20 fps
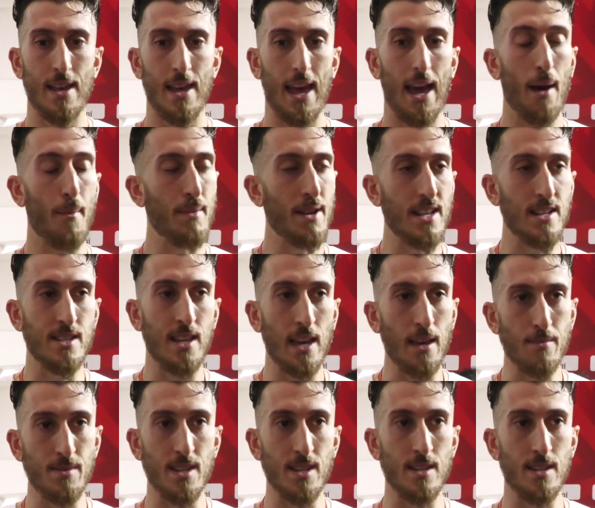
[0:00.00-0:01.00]
how many
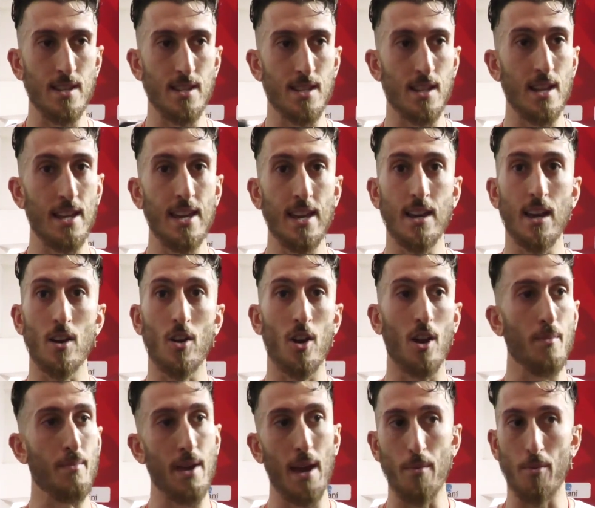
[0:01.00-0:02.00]
teams in this league are going
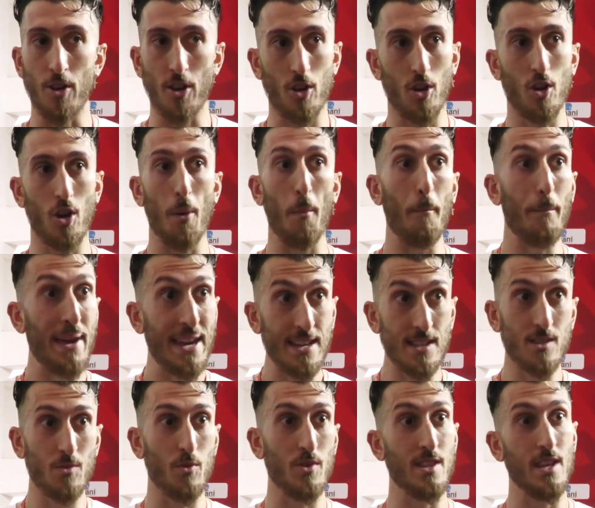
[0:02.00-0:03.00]
to be able to
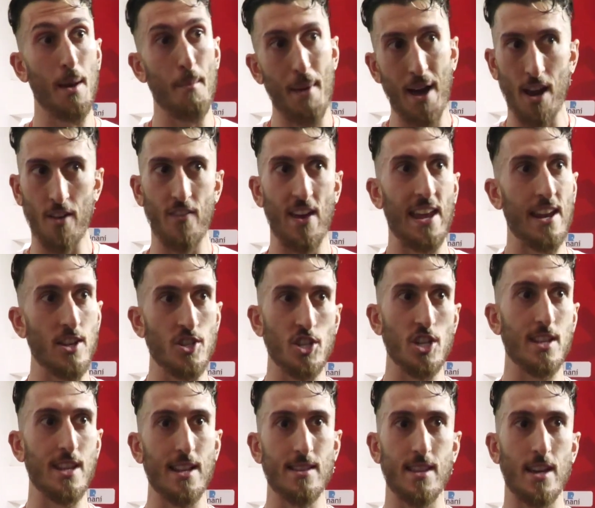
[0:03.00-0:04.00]
compete with the amount of
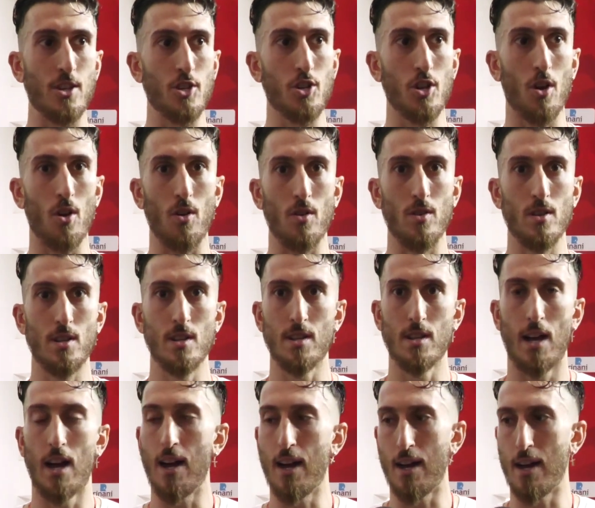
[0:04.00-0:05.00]
energy that they show
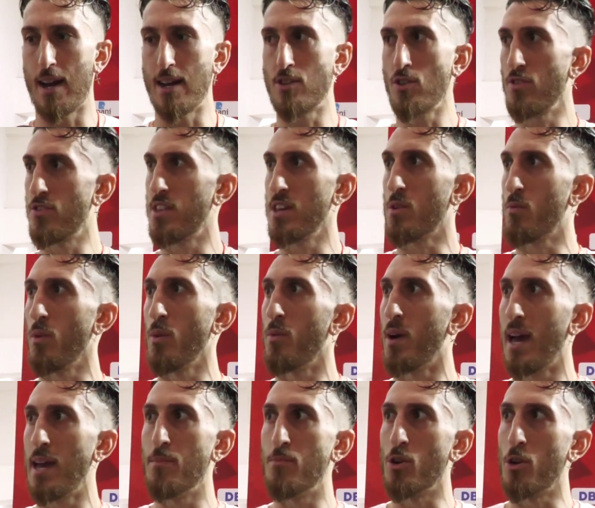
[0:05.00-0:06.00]
uh, I don't think we
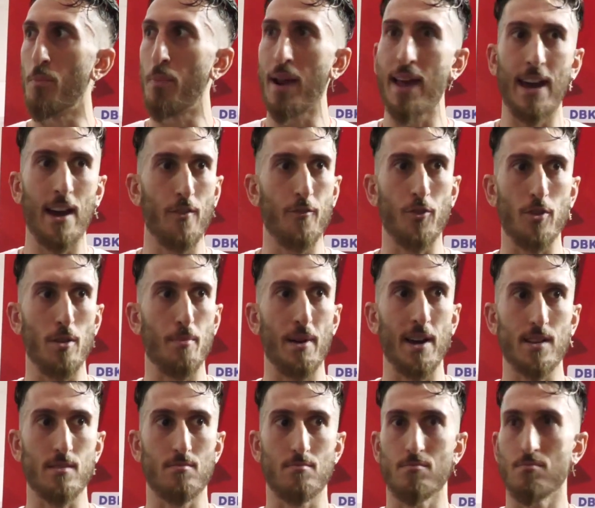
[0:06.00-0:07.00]
were able to play out from the
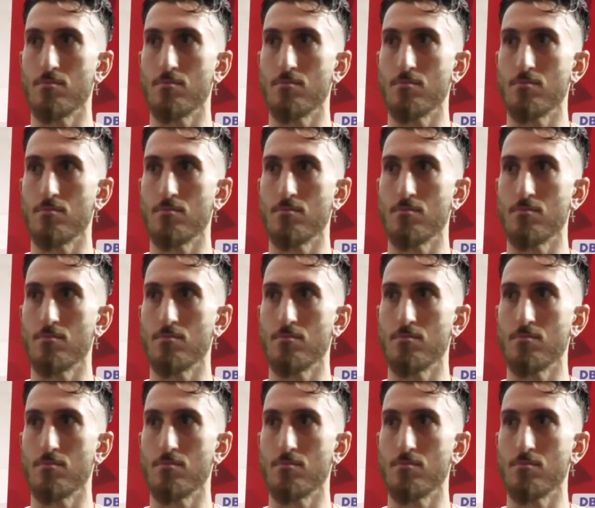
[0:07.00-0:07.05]
back